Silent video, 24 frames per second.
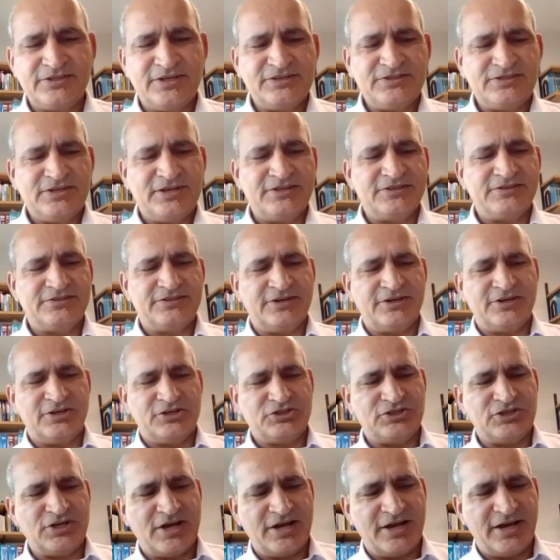Such as
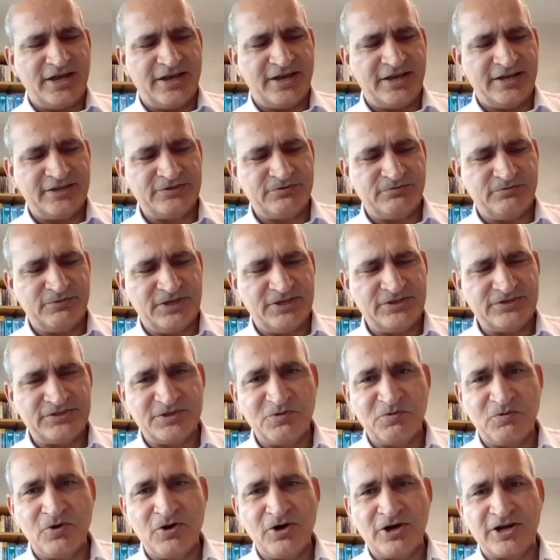Russia has waged
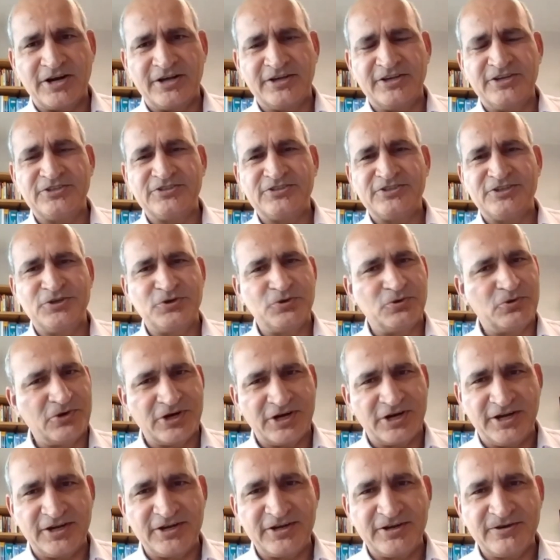a war against
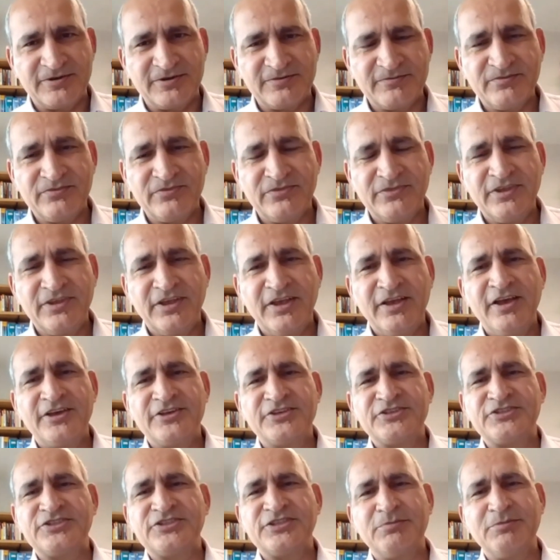Ukraine.
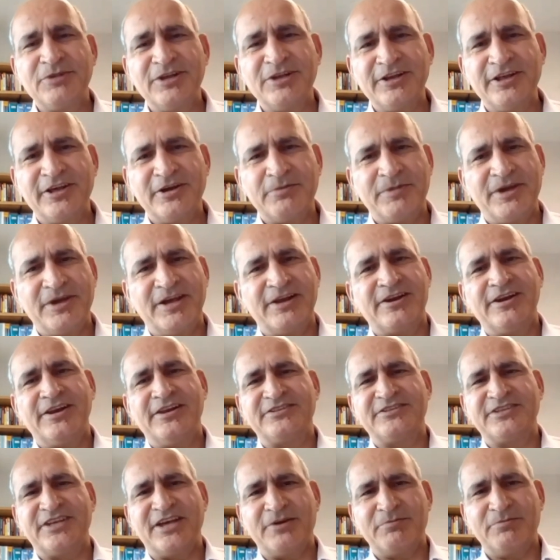Similar
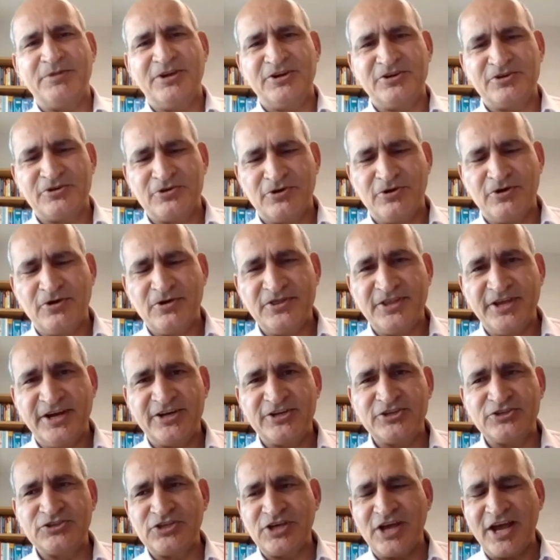parallels are being drawn
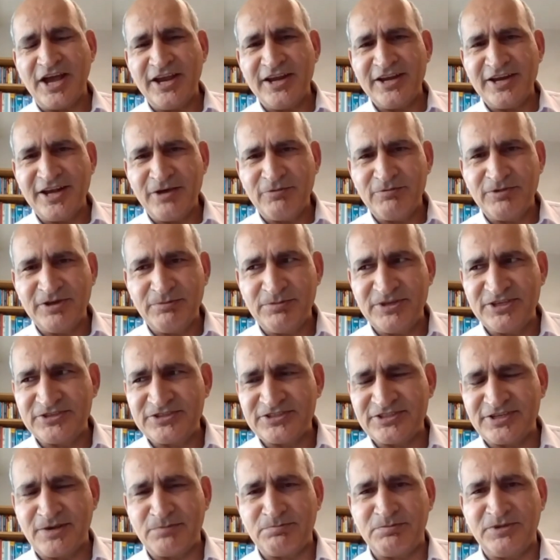that China will be
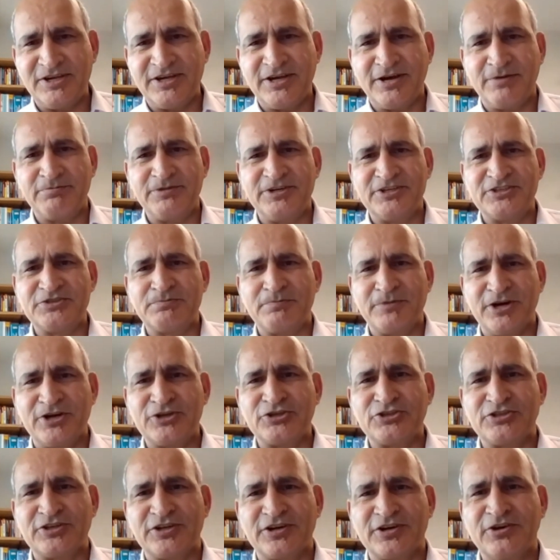stepping up its
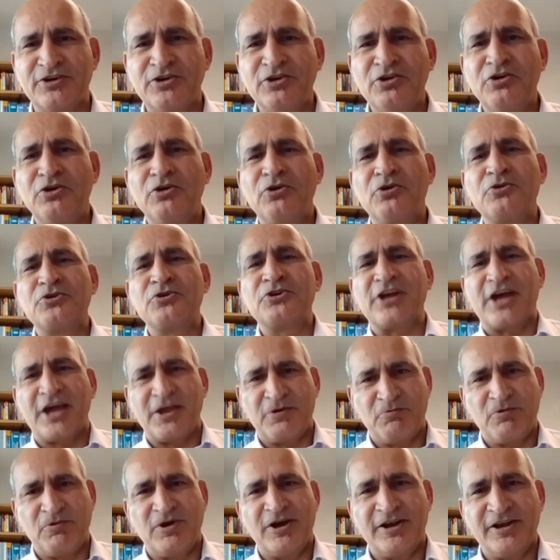pressure on
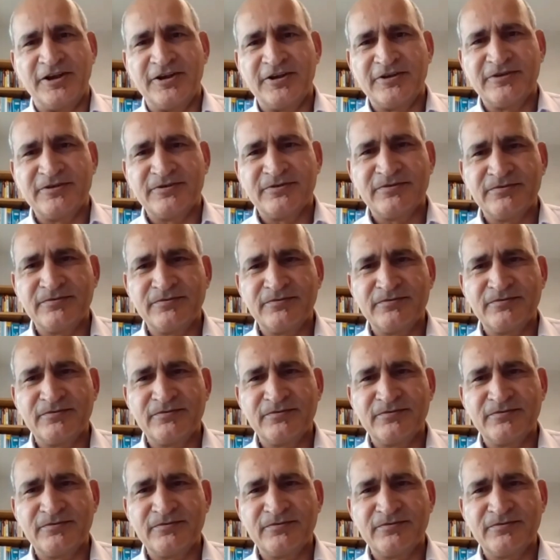Taiwan.